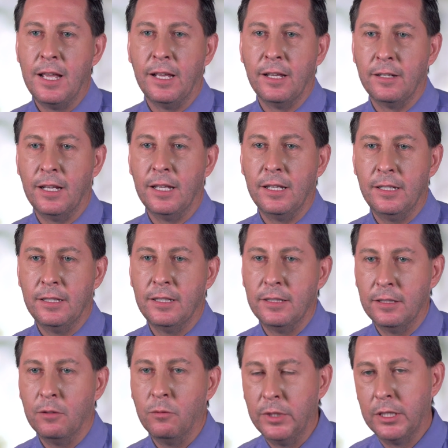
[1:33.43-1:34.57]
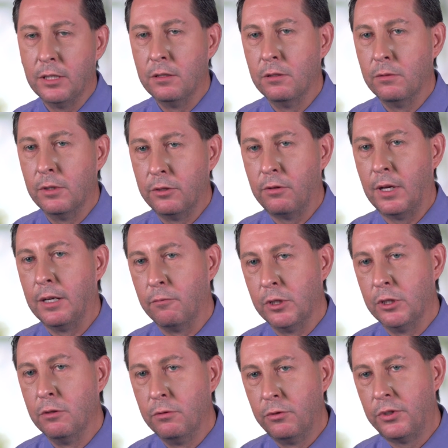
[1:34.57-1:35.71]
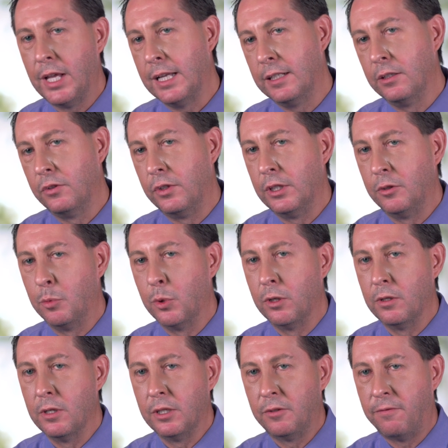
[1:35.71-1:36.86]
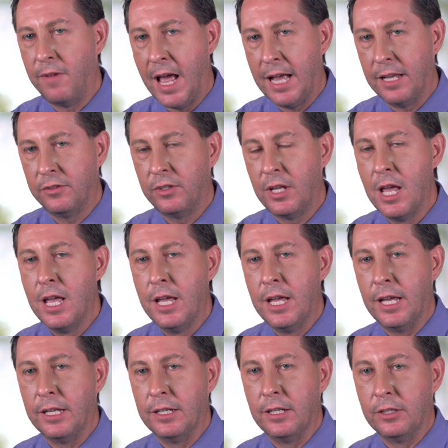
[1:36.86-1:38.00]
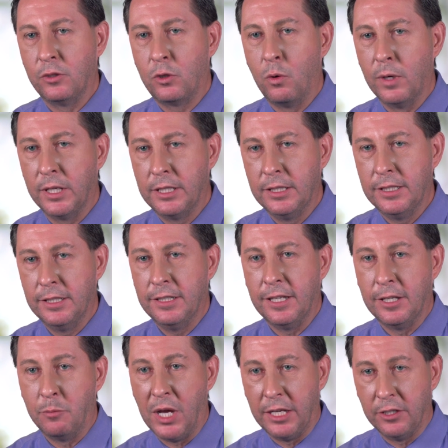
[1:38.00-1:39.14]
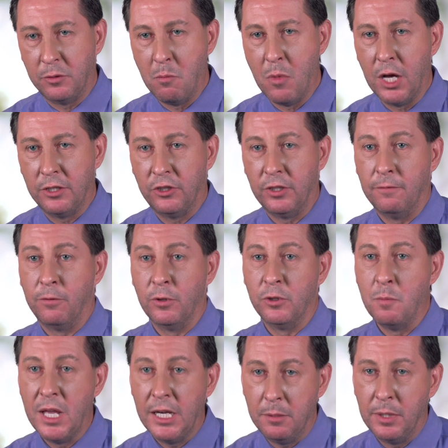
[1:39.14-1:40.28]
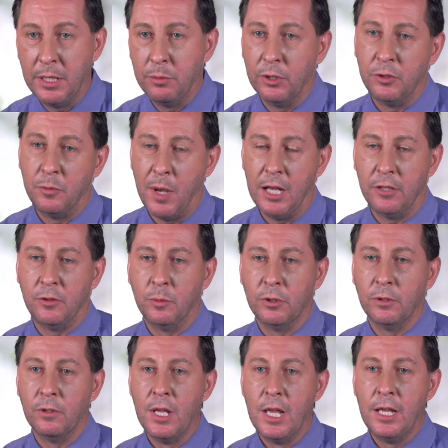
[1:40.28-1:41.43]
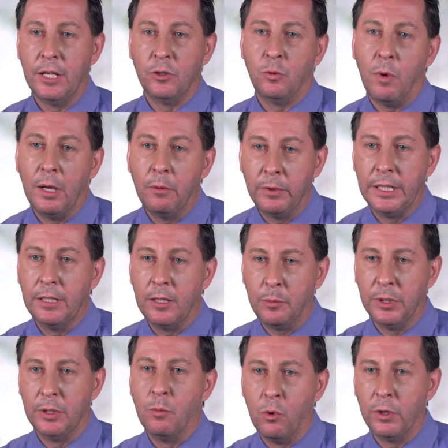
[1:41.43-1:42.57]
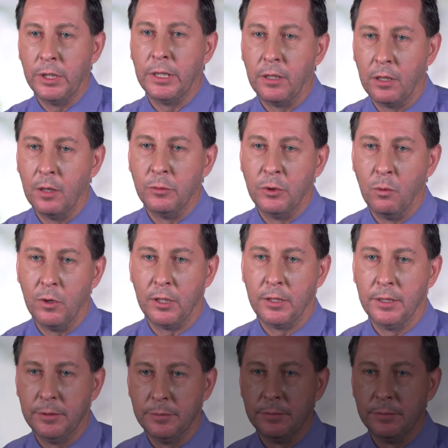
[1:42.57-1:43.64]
And anything that we can do to try to reduce that disease burden as fast and as quickly and by as much and for as many people as possible is why we get up in the morning and come to work.